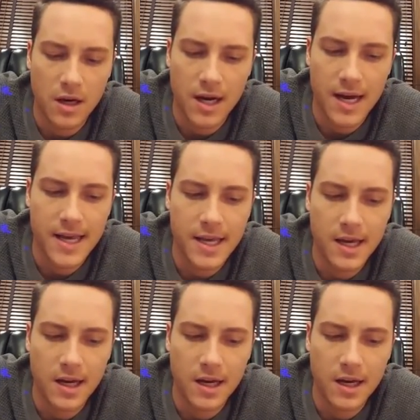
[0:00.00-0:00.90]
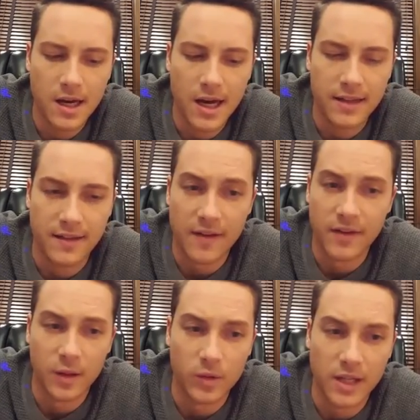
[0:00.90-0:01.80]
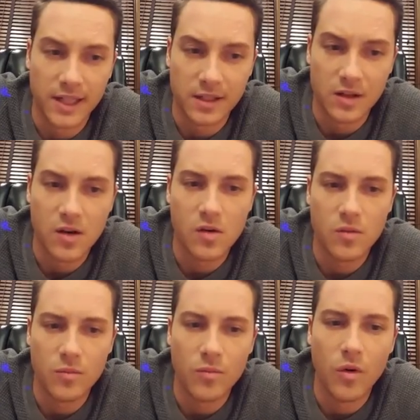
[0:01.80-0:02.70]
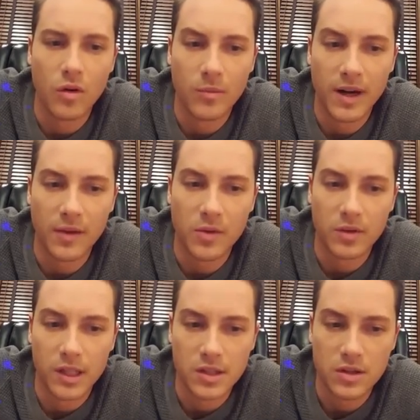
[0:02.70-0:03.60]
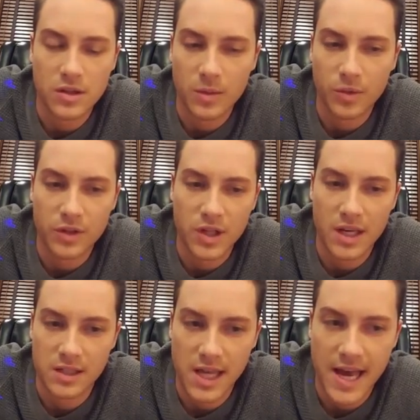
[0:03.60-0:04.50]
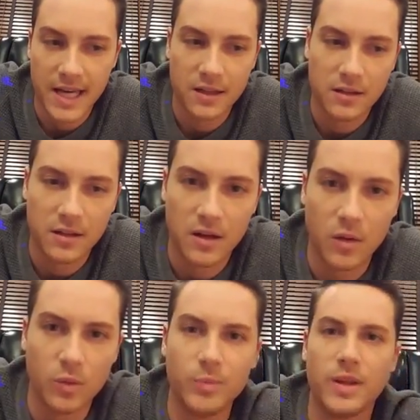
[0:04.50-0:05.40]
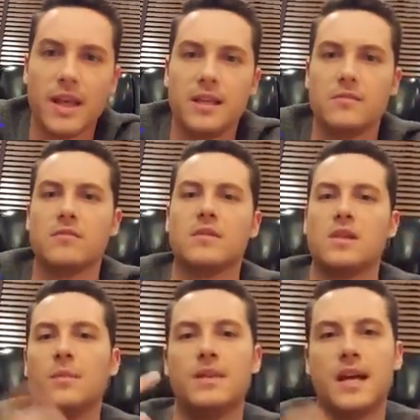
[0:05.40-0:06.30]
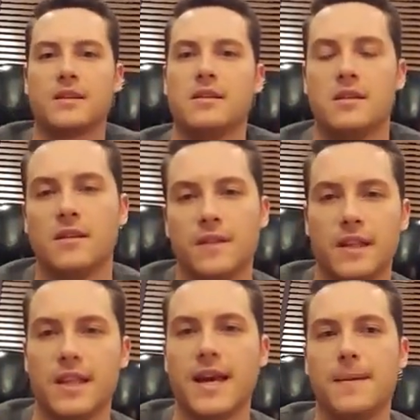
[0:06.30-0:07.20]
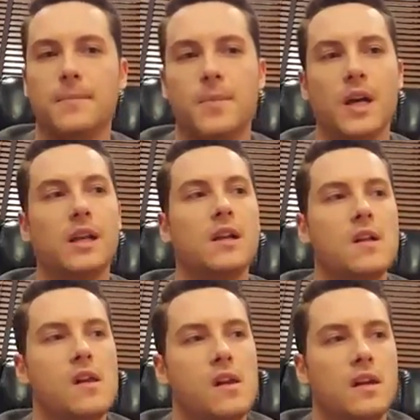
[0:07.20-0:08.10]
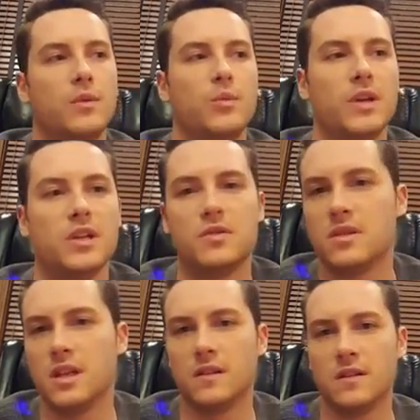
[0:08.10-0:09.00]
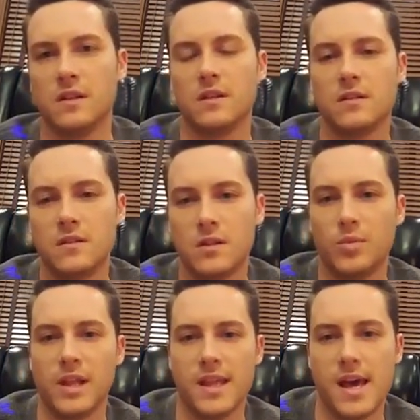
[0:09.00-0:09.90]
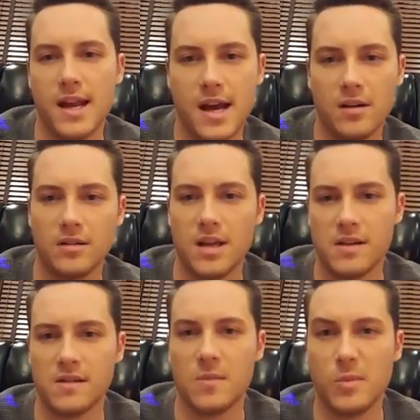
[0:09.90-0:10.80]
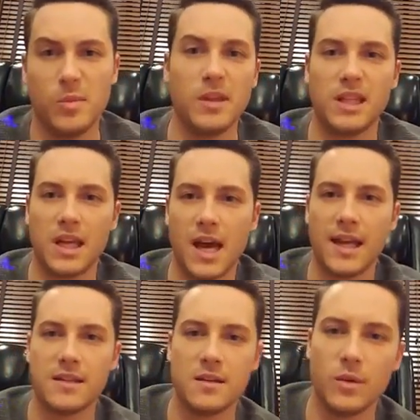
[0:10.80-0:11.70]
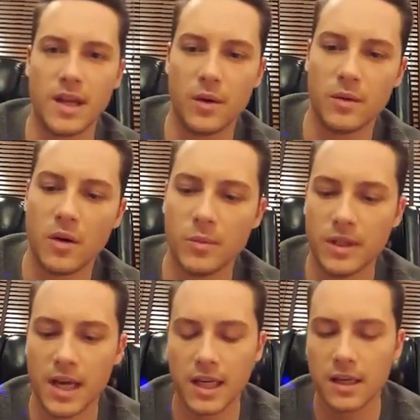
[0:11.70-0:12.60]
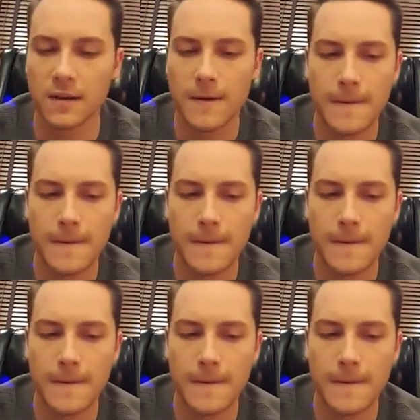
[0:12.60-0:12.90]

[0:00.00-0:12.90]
I definitely would like to know more about the relationship with Jay's dad. We play subtext and stuff like that, but it would be interesting to play that out and to maybe meet the guy and see what that would all be like.